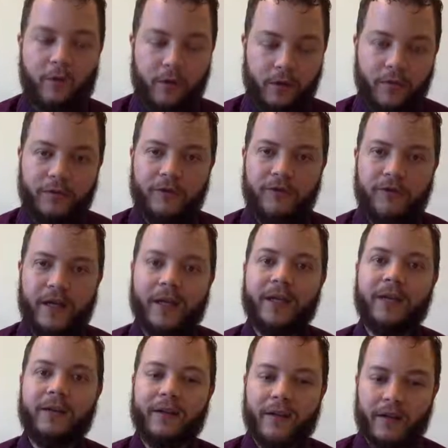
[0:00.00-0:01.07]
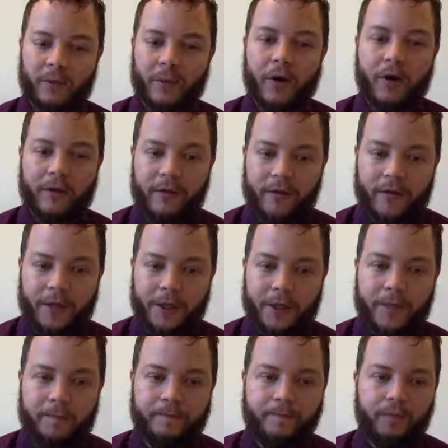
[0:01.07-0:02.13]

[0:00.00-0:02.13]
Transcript: Once we've defined it, it's part of the session.